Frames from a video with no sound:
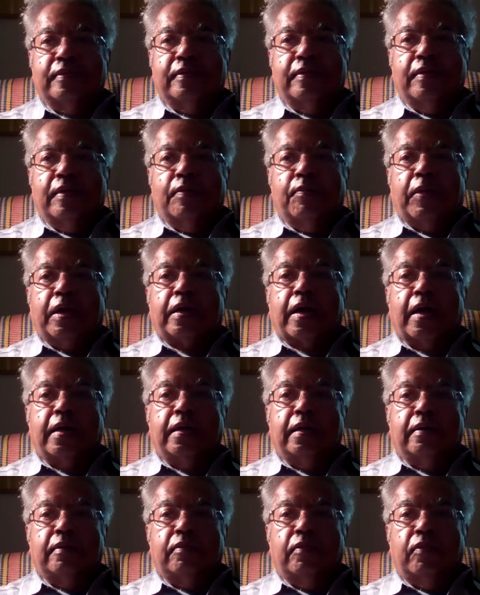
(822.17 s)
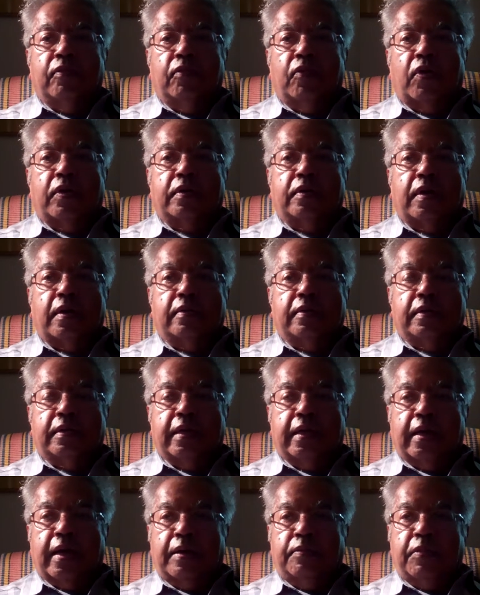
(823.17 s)
But one
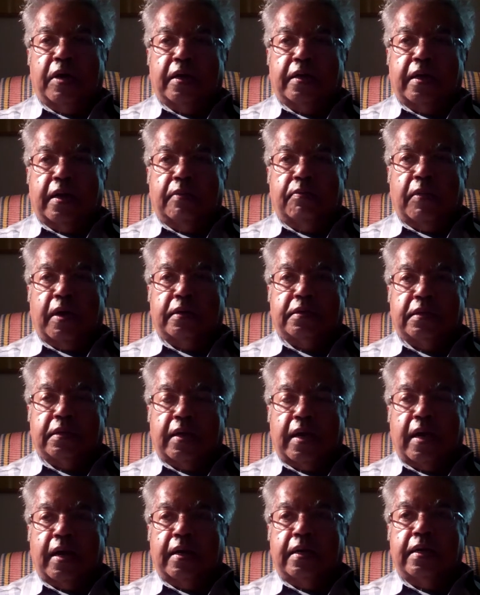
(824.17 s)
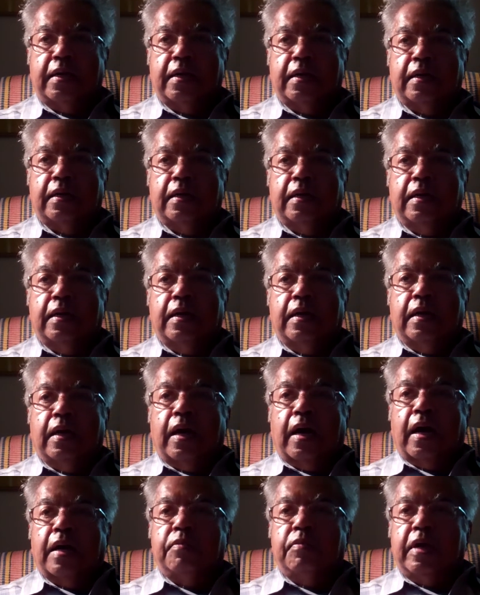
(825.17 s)
thing I must add here.
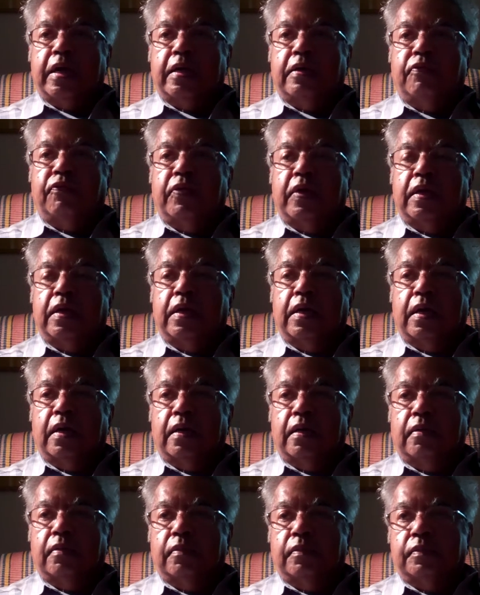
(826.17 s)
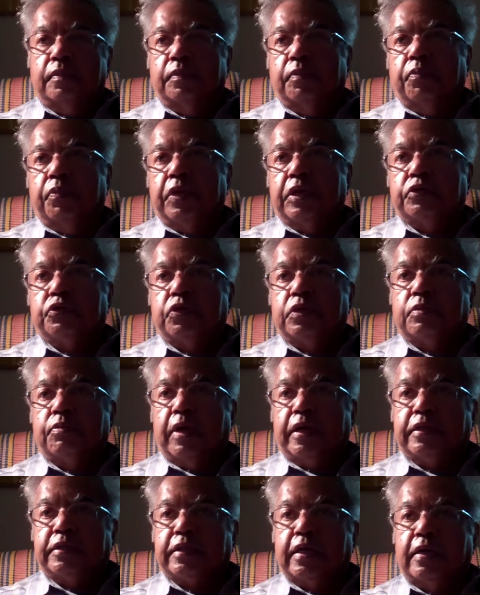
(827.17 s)
I made very peace with
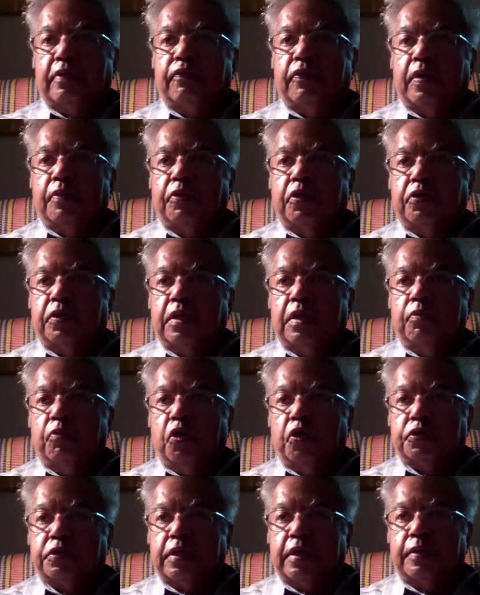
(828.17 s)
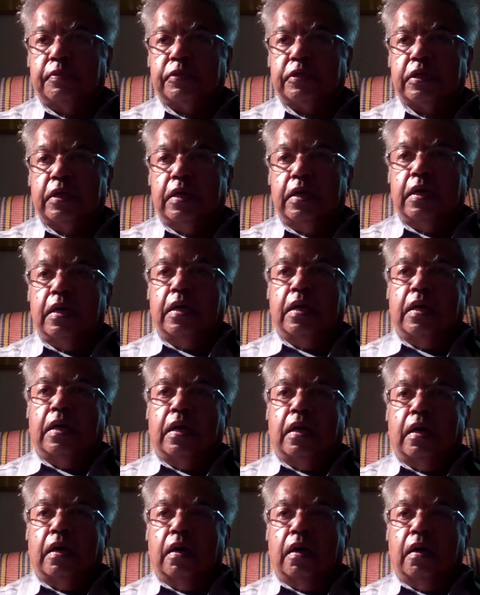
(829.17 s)
myself about the Muslims.
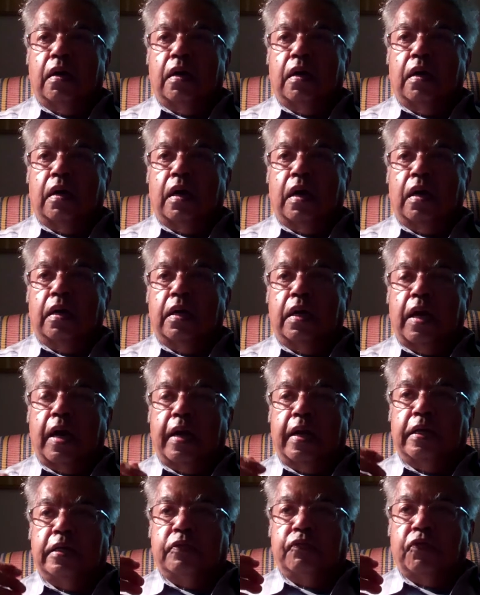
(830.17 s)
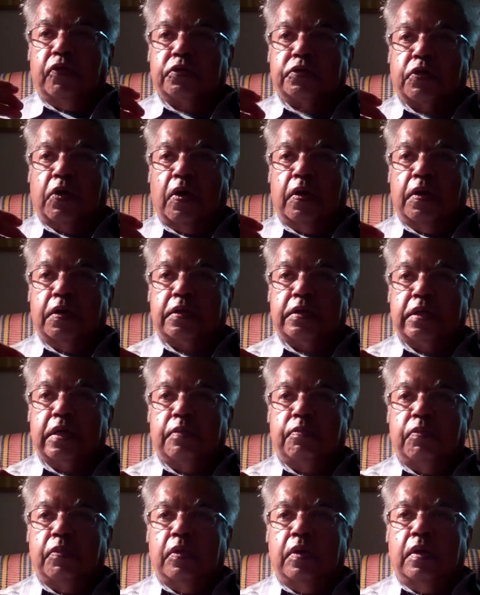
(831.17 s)
I arranged for scholarship
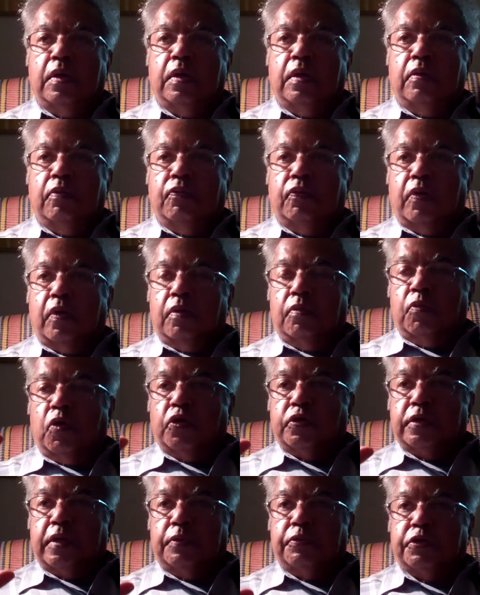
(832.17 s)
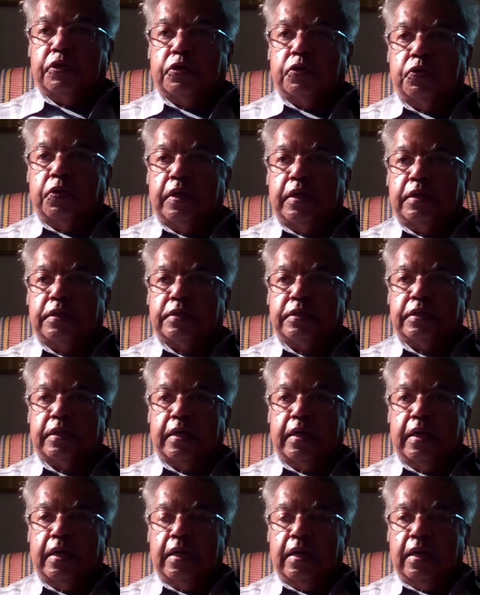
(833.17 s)
for Muslim students
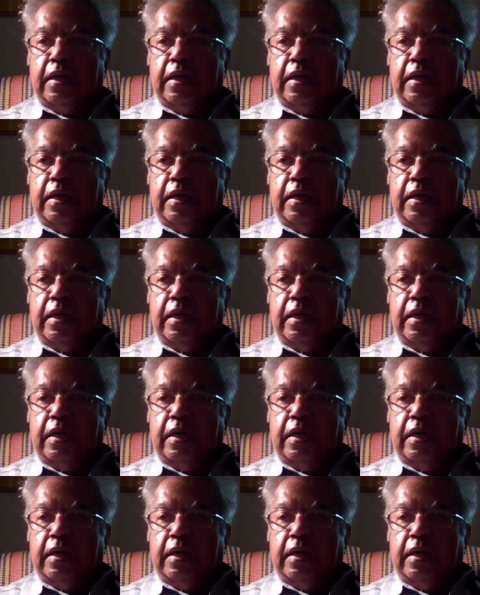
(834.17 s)
in